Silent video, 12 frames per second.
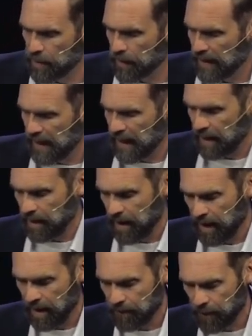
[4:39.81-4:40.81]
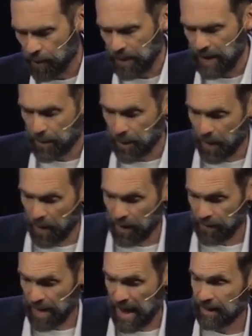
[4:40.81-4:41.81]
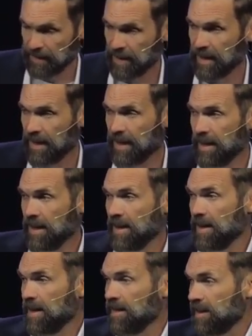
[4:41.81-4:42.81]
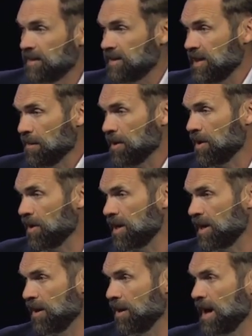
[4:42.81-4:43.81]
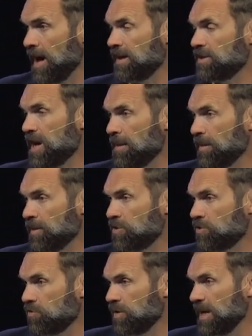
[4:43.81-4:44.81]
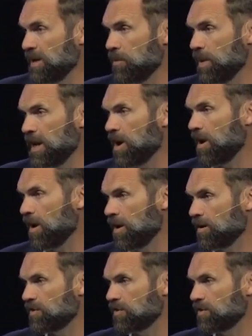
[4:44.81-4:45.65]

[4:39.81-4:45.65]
you again uh, for being a part of that. This summer here at Chapel Street, we are